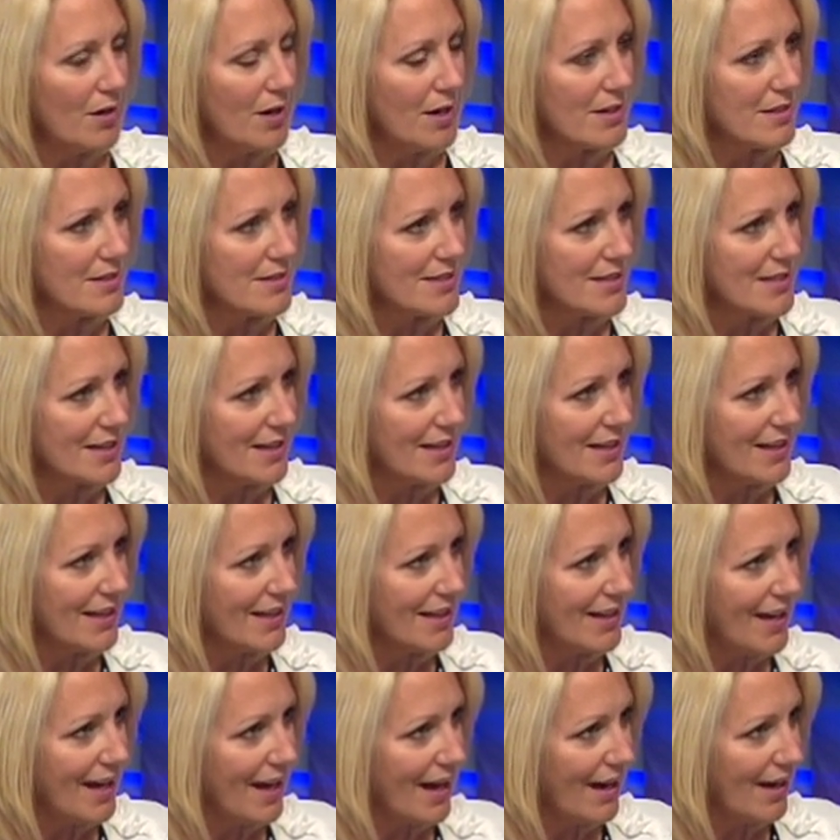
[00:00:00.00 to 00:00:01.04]
and said
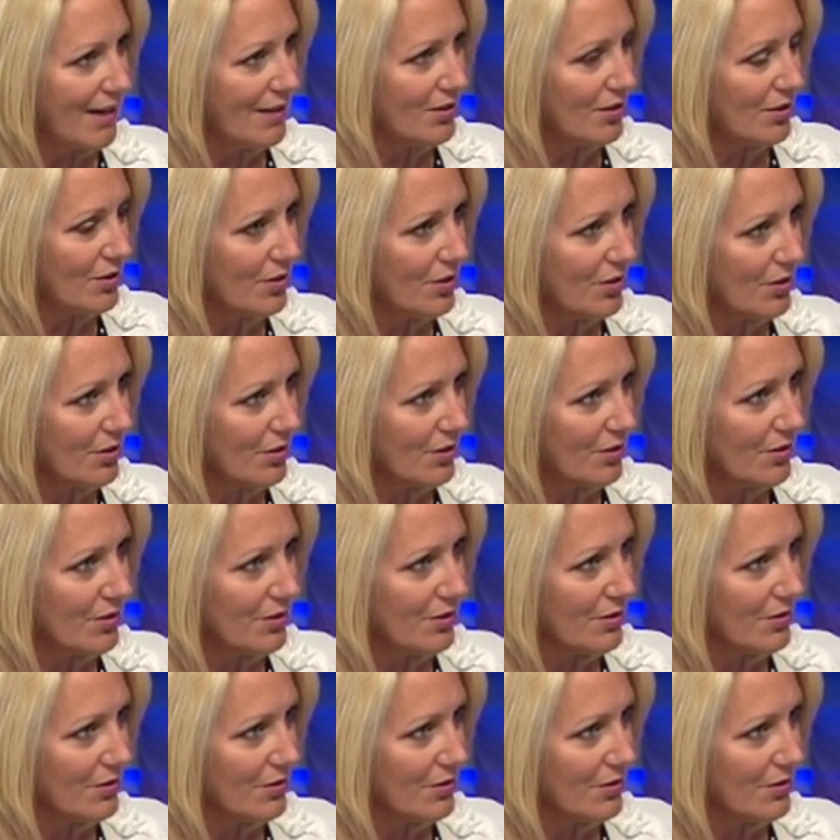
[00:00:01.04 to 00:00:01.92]
he had her